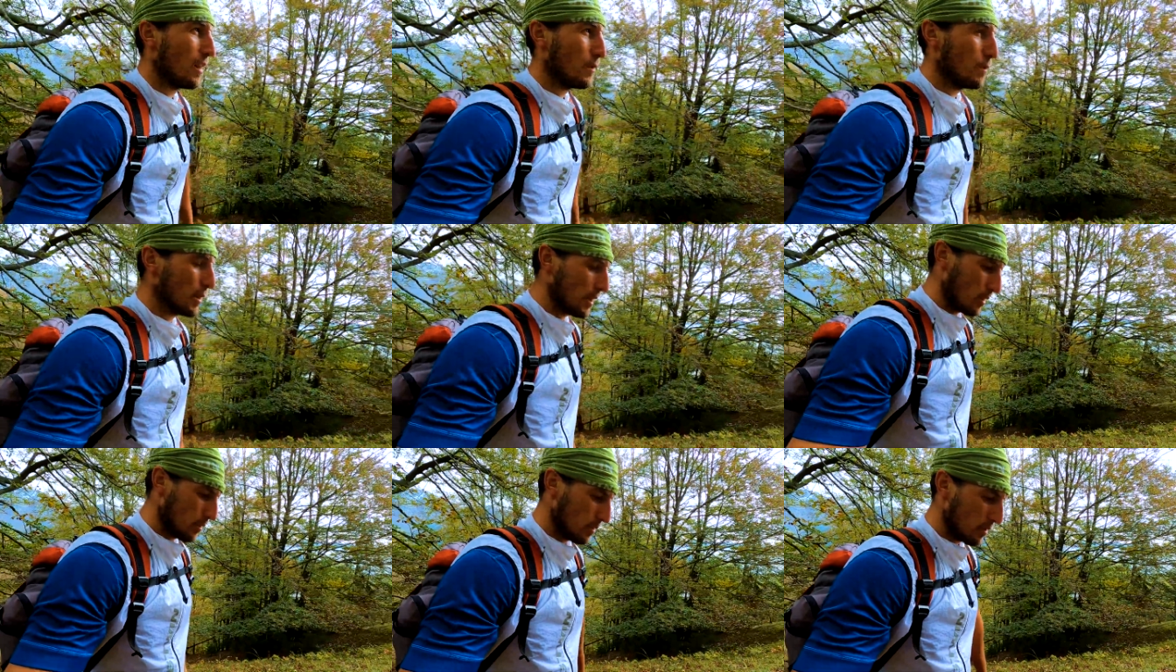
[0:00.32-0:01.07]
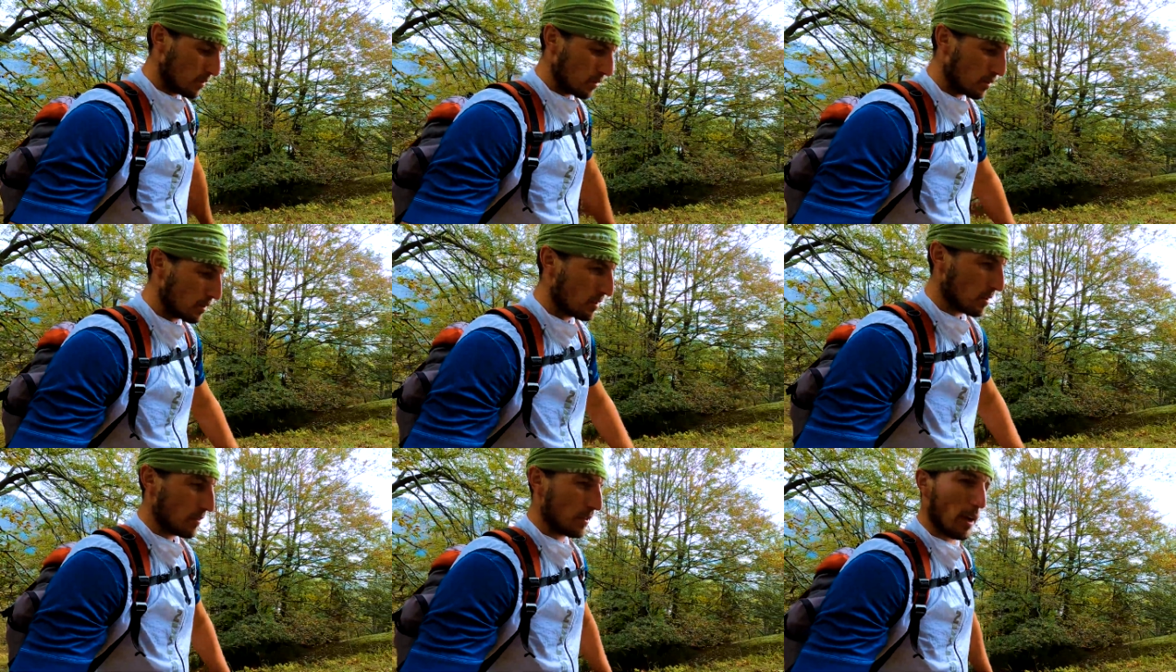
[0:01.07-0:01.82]
I'm walking to the
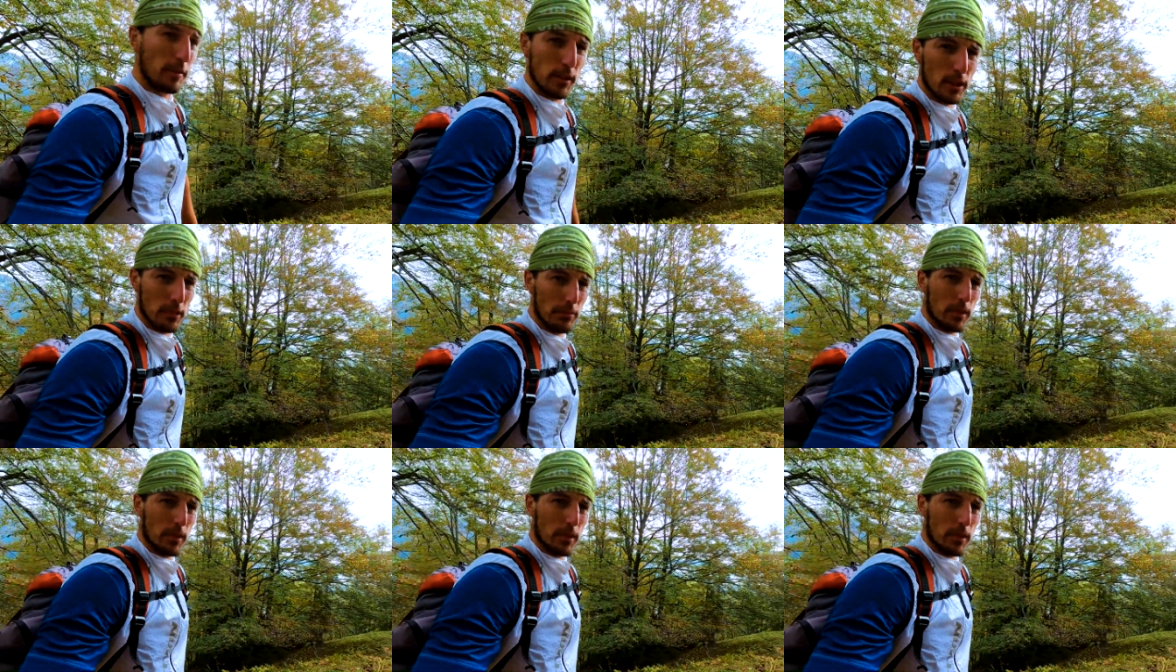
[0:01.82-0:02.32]
source of Kamniska